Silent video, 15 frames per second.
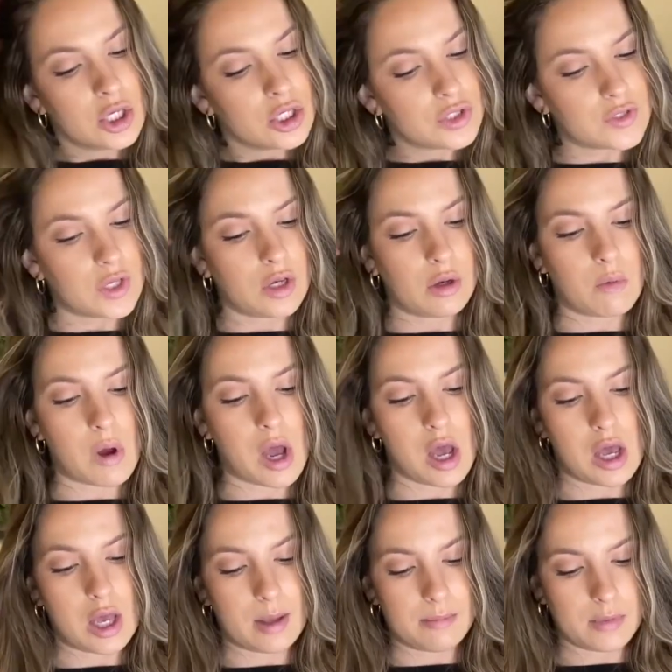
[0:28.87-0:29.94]
So
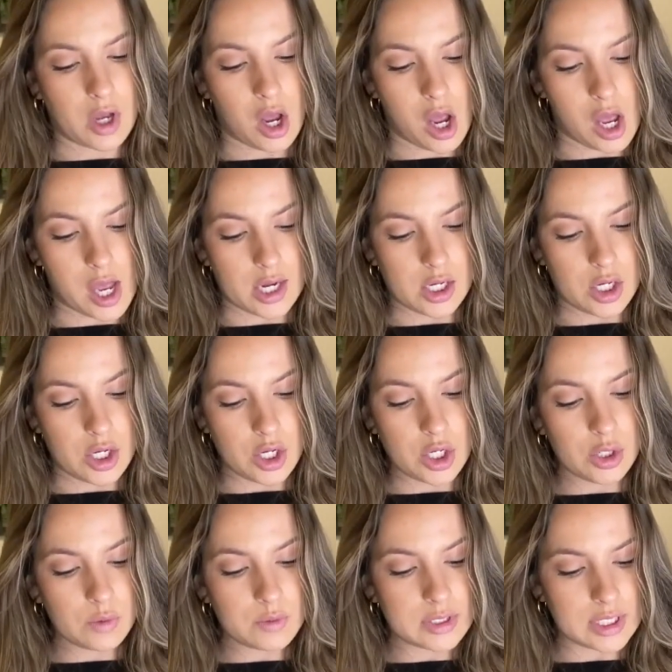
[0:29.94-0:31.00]
um, at
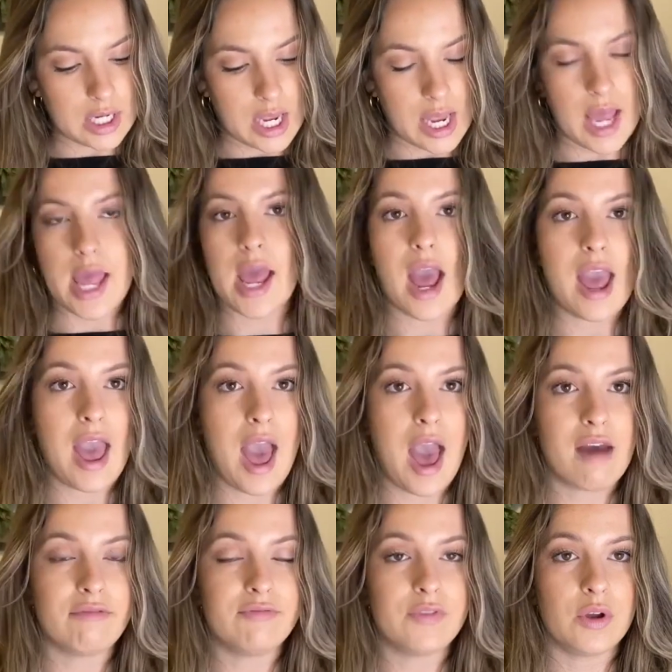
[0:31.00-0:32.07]
noon today, I
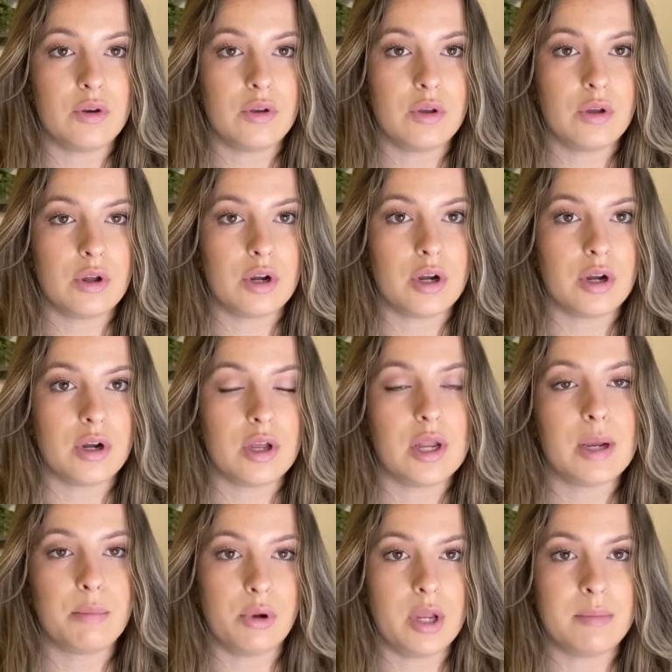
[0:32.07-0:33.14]
have photo or an
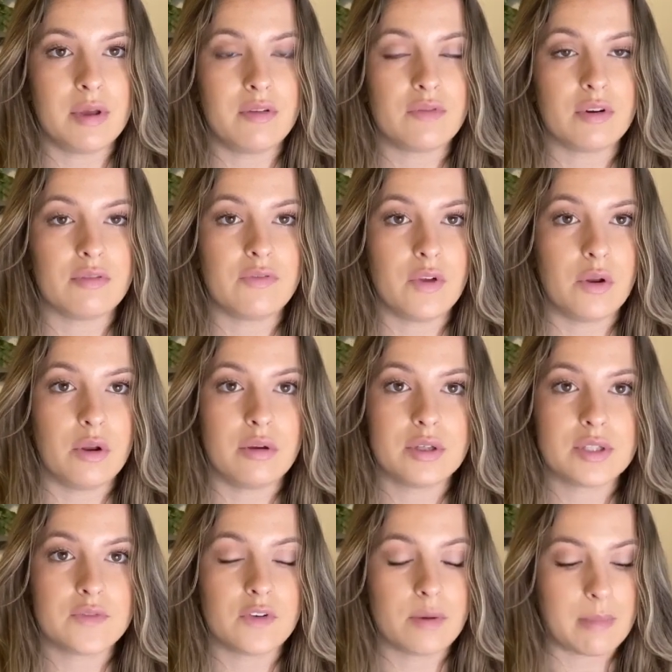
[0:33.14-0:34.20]
appointment for
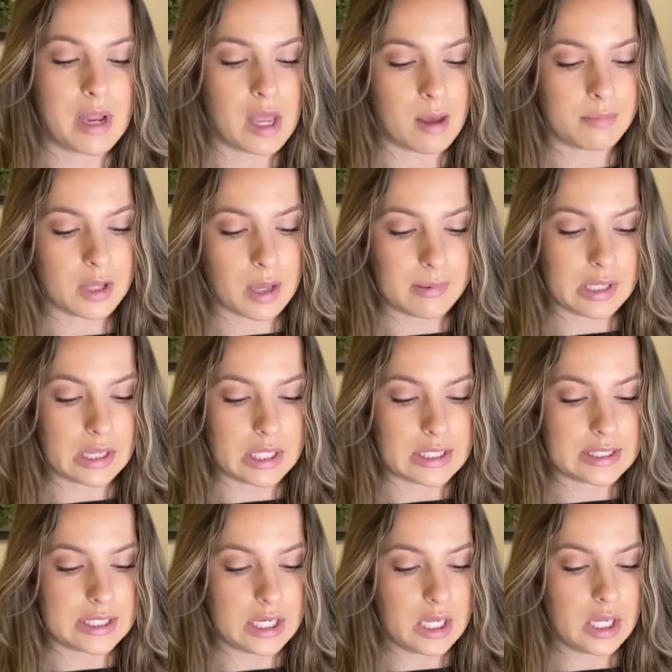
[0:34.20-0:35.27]
photos for my upcoming
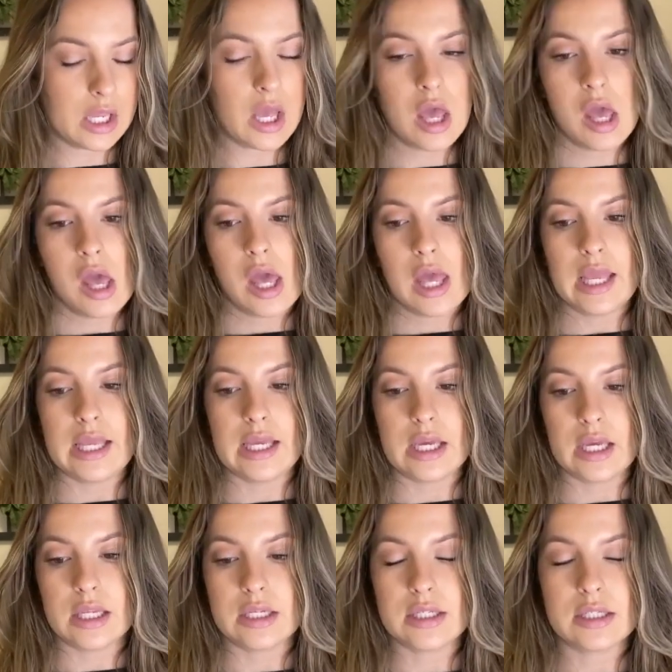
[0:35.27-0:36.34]
listing,
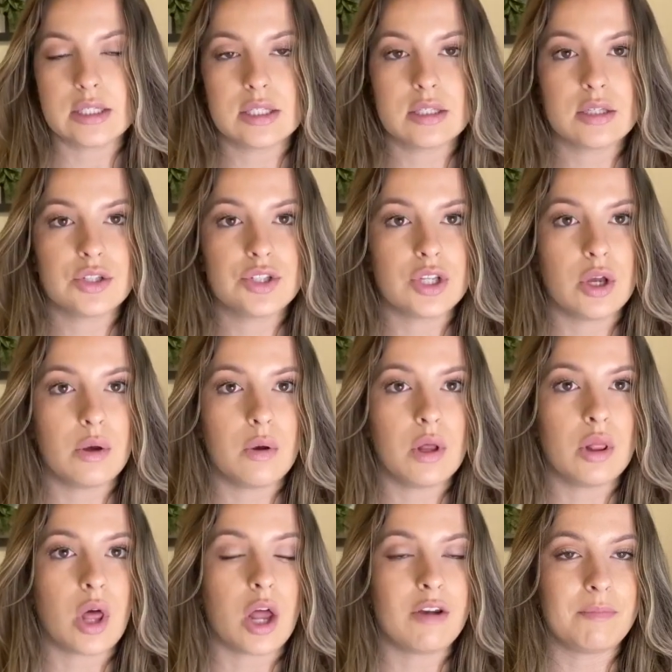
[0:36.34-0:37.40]
and so a
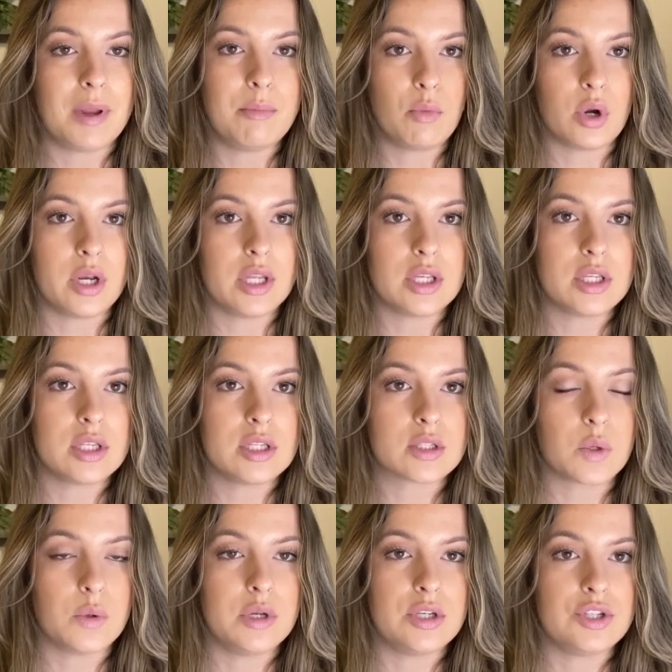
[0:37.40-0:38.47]
lot of my morning is
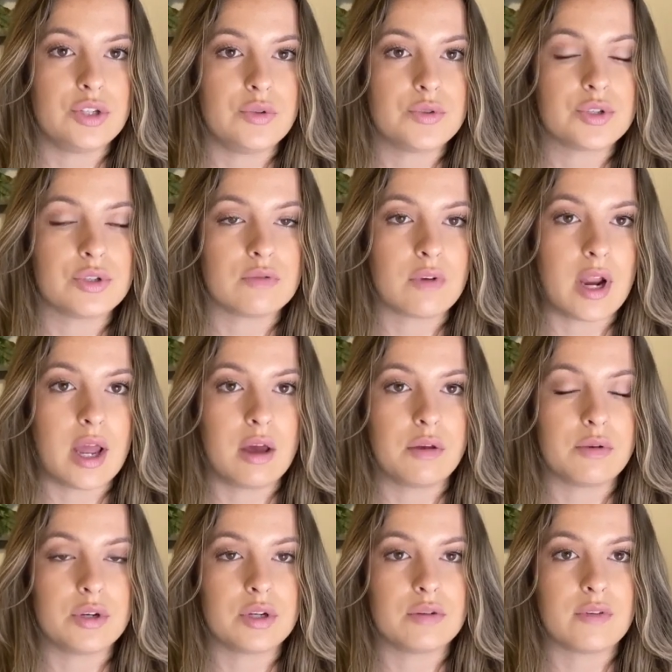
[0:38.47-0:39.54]
going to
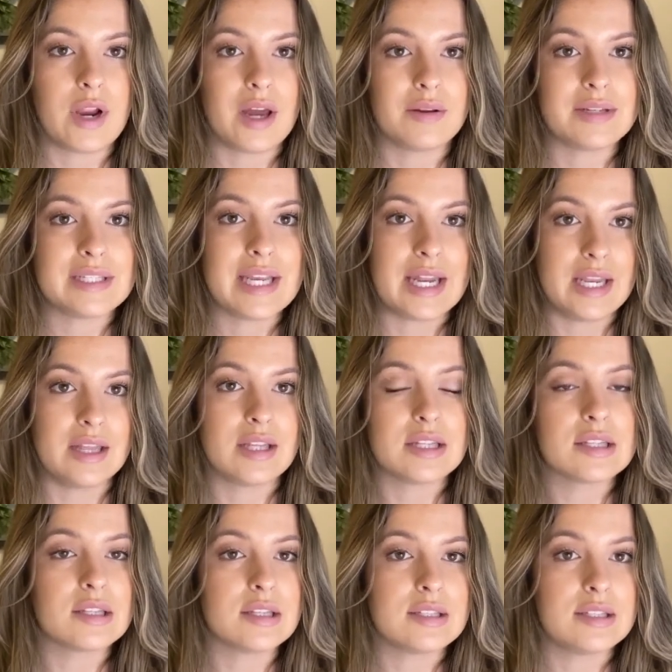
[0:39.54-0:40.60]
surround around getting
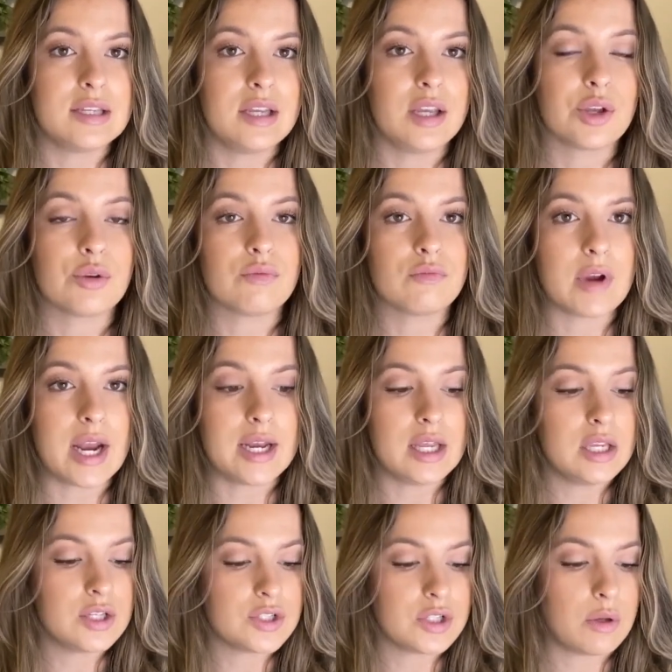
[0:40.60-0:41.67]
this listing
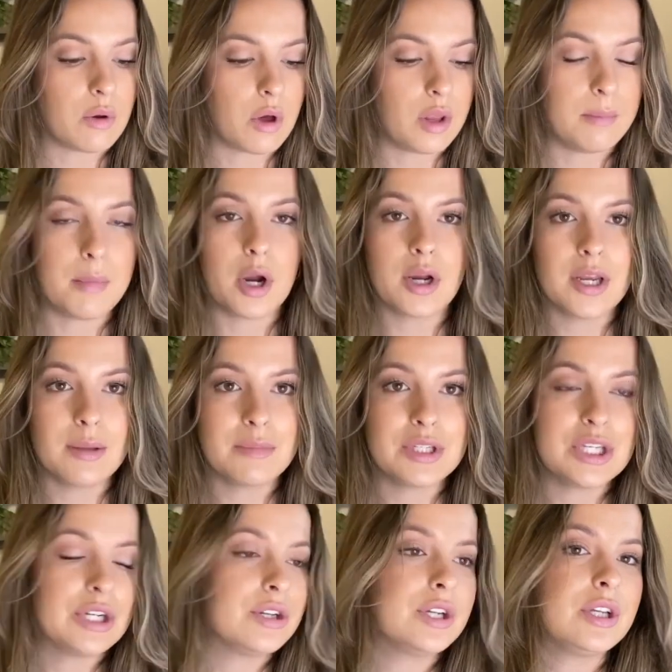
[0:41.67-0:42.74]
ready. So all the marketing
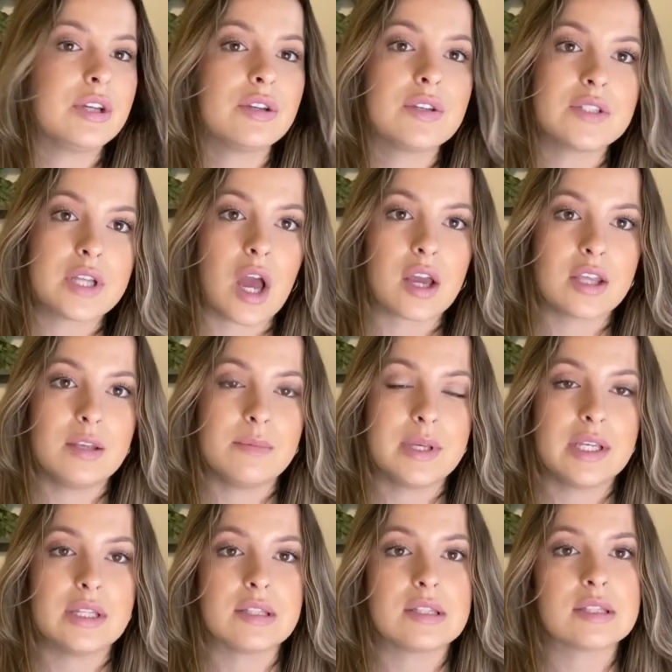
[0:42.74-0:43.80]
materials,
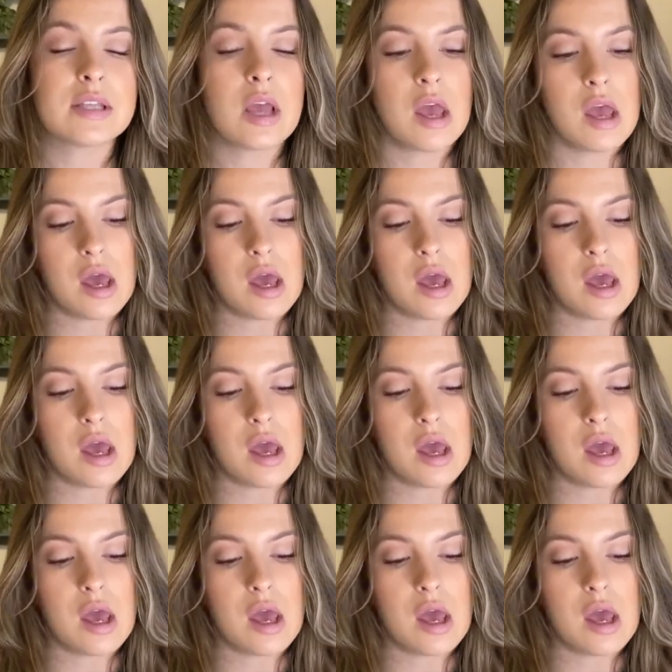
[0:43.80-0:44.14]
documents.